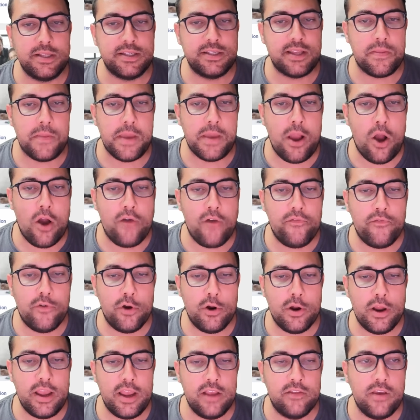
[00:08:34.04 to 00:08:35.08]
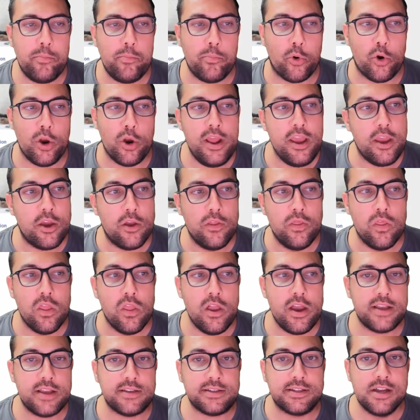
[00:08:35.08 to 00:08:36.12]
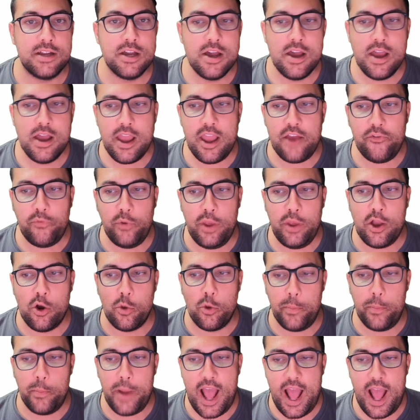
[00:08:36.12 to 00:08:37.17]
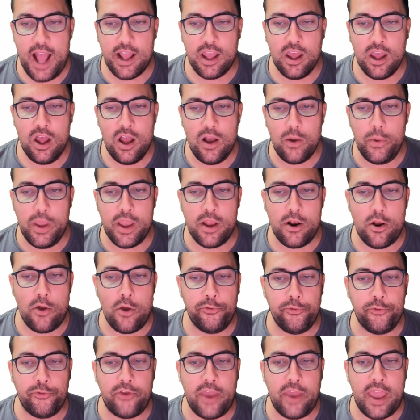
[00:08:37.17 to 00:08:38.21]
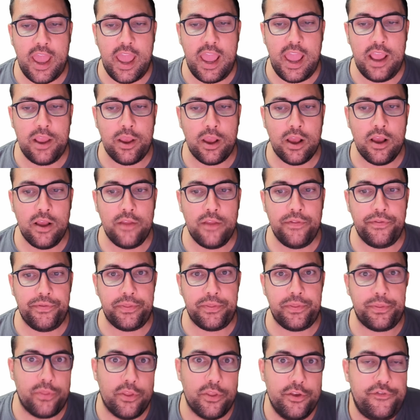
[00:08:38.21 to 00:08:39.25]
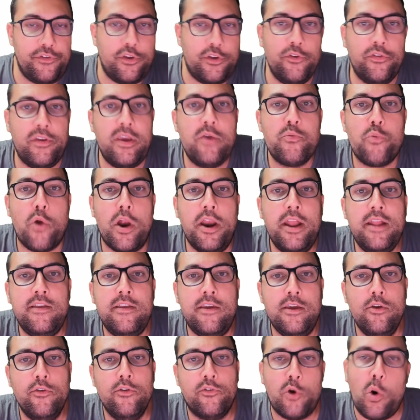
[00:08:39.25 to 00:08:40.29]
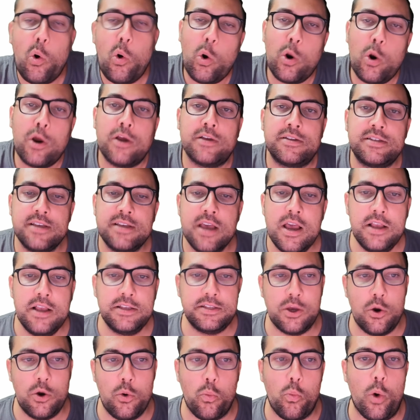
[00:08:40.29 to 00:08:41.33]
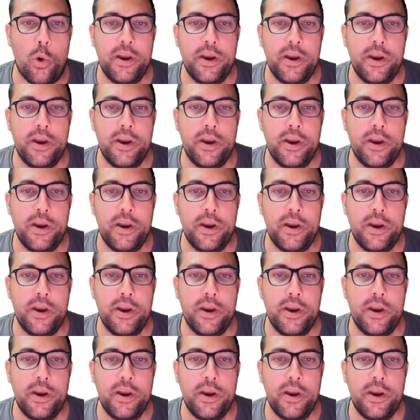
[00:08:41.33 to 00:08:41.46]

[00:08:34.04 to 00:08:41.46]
that they offer. It's a pretty good list. If we go back, we can also say, hey, let's use a ready to use course. So what